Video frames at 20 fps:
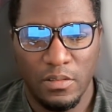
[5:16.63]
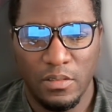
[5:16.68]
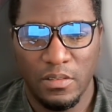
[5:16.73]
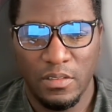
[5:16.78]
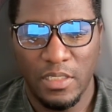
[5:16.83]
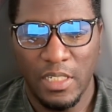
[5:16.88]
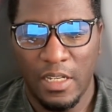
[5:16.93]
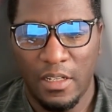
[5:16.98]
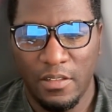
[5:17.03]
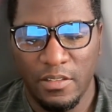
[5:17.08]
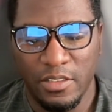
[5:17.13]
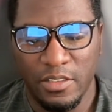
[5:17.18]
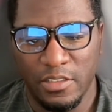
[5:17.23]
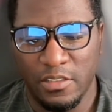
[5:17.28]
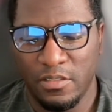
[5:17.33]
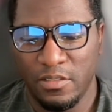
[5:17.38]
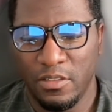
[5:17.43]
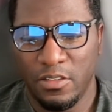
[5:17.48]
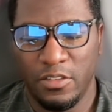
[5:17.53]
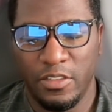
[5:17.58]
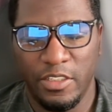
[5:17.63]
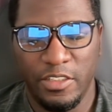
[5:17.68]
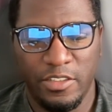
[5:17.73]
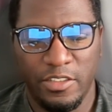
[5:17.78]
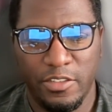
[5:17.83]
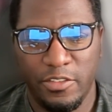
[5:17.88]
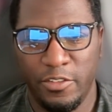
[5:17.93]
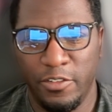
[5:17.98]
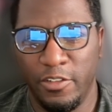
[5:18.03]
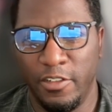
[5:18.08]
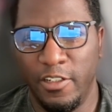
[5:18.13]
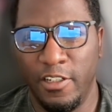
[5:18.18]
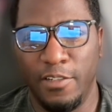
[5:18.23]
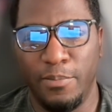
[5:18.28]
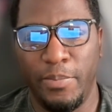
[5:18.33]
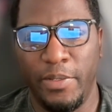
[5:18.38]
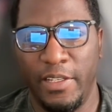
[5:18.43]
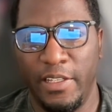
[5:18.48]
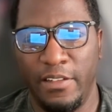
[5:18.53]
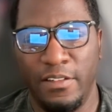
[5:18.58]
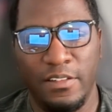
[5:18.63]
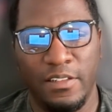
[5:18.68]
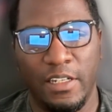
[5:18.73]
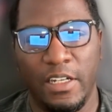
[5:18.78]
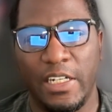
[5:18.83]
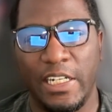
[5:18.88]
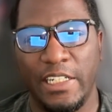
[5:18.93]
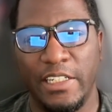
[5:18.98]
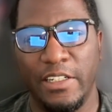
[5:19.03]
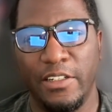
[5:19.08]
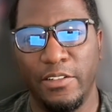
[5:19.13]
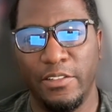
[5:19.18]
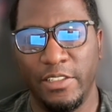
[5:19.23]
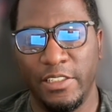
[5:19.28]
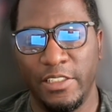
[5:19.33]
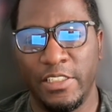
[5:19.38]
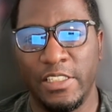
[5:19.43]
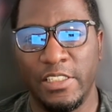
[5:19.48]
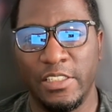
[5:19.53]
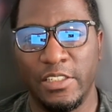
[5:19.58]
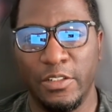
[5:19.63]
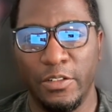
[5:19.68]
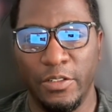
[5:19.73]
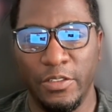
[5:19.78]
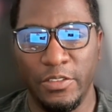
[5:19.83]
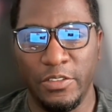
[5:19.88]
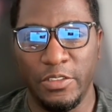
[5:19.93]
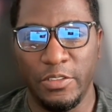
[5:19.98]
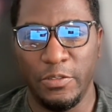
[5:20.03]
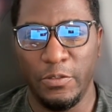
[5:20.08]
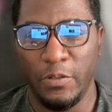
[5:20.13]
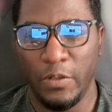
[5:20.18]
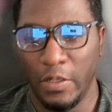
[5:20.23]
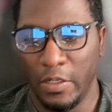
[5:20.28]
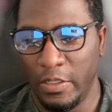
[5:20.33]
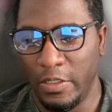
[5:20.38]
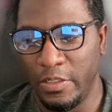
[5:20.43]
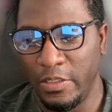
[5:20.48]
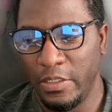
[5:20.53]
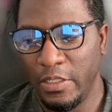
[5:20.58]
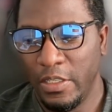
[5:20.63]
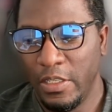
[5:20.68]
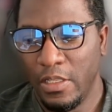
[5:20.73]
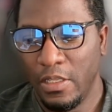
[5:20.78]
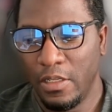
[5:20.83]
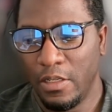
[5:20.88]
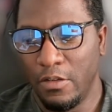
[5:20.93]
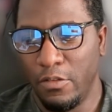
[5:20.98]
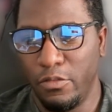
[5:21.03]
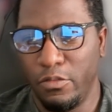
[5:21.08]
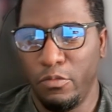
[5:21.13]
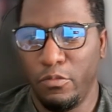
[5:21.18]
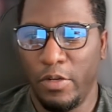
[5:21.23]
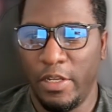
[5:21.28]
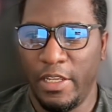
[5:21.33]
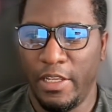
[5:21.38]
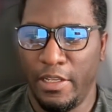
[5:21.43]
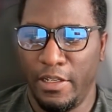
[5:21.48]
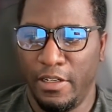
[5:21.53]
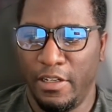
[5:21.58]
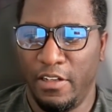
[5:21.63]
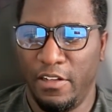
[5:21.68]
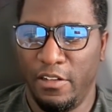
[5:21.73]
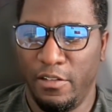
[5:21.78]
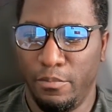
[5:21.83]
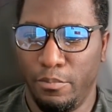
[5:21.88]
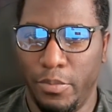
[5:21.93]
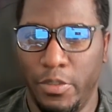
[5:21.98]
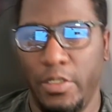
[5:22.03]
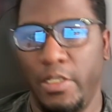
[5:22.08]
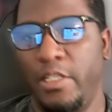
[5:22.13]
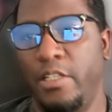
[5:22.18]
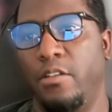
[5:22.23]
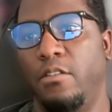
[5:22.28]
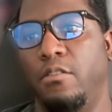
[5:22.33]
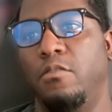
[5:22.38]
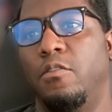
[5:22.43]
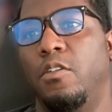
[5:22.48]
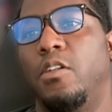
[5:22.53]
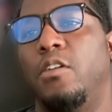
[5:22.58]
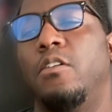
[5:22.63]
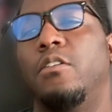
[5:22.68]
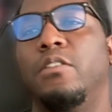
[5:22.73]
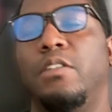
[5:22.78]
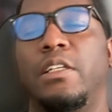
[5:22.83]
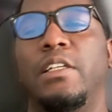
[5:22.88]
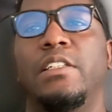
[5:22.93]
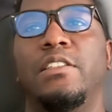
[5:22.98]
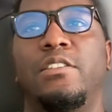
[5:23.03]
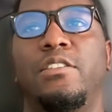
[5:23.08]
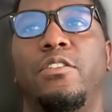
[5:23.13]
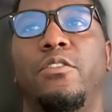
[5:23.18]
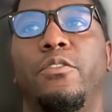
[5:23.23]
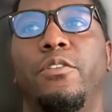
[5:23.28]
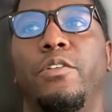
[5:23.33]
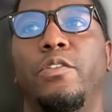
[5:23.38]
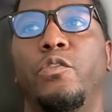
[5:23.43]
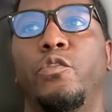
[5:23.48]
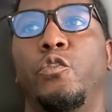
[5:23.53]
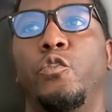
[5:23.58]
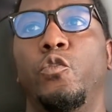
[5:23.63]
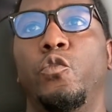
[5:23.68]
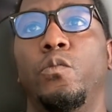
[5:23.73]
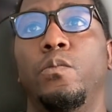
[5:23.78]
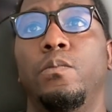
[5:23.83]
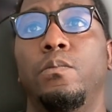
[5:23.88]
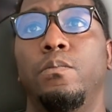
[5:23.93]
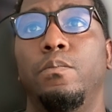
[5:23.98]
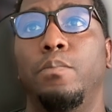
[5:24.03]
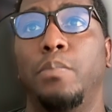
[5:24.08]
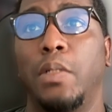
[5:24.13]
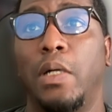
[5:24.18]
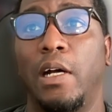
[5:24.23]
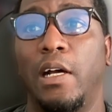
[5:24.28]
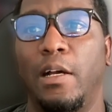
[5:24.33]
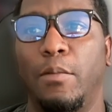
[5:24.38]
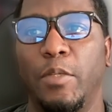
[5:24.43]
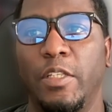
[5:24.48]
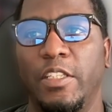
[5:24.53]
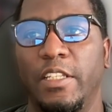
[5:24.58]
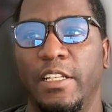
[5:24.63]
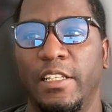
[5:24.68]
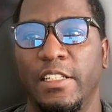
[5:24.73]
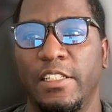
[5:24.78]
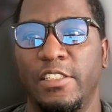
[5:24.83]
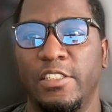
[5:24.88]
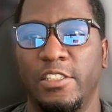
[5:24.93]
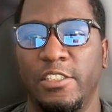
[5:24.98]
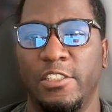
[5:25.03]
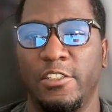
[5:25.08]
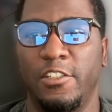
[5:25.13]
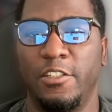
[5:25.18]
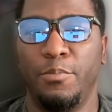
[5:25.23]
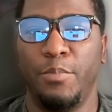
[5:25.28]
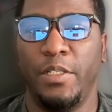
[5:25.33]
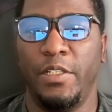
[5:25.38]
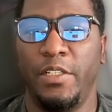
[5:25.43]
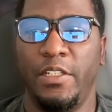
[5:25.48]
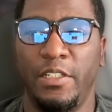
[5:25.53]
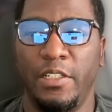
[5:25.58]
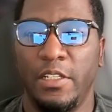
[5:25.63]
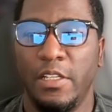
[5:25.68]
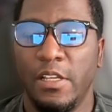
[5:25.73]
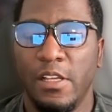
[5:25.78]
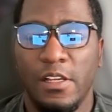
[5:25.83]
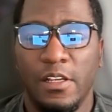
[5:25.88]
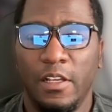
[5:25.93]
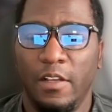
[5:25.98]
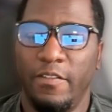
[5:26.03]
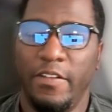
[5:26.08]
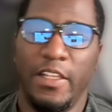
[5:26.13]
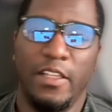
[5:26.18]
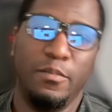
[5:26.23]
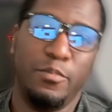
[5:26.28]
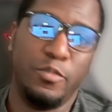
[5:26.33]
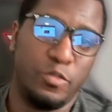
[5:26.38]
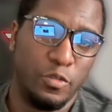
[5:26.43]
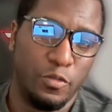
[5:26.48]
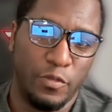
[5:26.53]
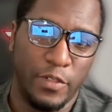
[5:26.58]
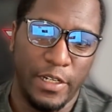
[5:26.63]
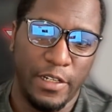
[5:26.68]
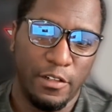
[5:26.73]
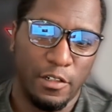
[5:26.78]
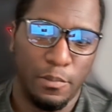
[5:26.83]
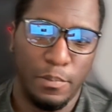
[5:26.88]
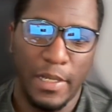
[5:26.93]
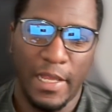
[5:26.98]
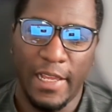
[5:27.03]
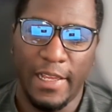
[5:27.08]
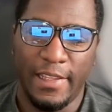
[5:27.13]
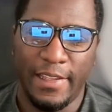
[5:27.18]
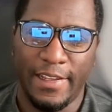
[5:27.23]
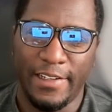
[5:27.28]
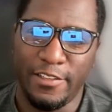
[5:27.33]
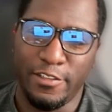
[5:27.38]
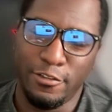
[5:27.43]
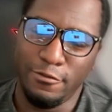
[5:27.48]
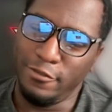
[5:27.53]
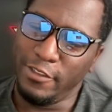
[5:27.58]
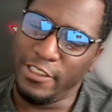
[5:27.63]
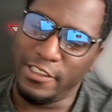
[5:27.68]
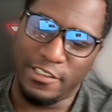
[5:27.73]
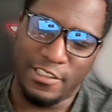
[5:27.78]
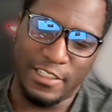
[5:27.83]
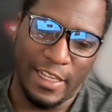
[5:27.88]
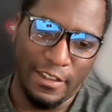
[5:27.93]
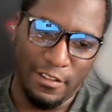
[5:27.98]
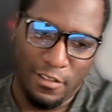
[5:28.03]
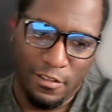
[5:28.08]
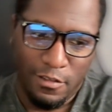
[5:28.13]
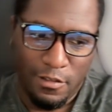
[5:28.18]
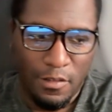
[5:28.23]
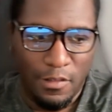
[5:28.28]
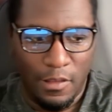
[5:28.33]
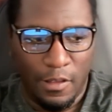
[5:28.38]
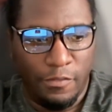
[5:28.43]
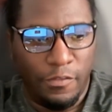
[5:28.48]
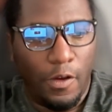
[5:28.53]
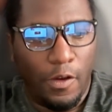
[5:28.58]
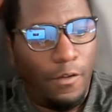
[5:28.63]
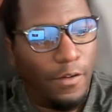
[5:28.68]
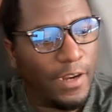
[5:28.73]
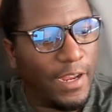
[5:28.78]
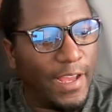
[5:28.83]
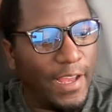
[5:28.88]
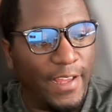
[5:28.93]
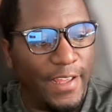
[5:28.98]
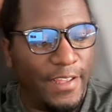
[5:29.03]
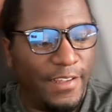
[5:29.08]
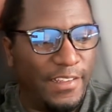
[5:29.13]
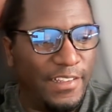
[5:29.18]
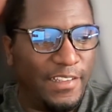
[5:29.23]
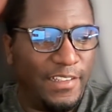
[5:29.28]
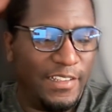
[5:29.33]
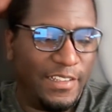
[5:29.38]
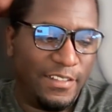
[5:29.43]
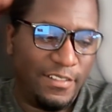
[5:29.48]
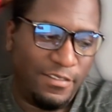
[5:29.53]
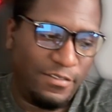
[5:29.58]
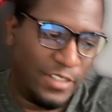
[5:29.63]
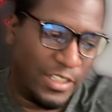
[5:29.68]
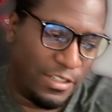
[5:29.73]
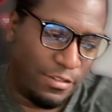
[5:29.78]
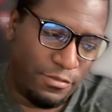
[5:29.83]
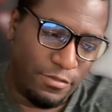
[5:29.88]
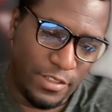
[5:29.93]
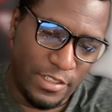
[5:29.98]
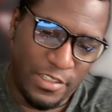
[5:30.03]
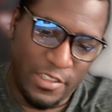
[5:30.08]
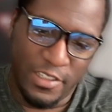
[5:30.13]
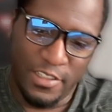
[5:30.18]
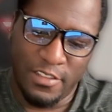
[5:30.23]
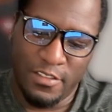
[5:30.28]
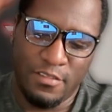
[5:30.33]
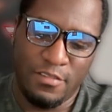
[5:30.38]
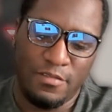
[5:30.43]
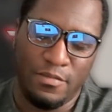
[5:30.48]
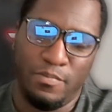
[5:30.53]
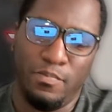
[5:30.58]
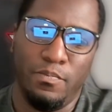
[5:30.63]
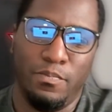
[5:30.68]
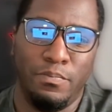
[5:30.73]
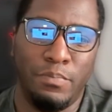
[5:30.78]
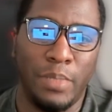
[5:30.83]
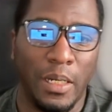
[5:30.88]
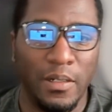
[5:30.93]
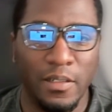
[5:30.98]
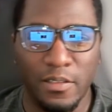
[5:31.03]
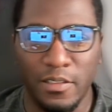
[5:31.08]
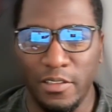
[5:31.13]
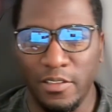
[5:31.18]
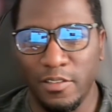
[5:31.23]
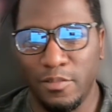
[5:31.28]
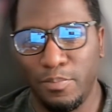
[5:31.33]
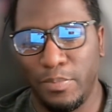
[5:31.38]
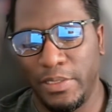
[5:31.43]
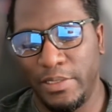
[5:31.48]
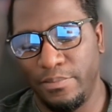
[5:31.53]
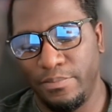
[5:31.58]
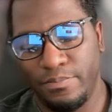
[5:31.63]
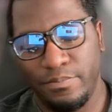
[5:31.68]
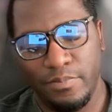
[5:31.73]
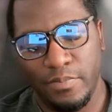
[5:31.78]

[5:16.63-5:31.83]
y'all just already screwing up, and I already know this is going to go the way of Boy Kills World. It's going to bomb, and then it's just going to be available to rent or buy in like 2 weeks, like The Fall Guy, which was just bonkers. But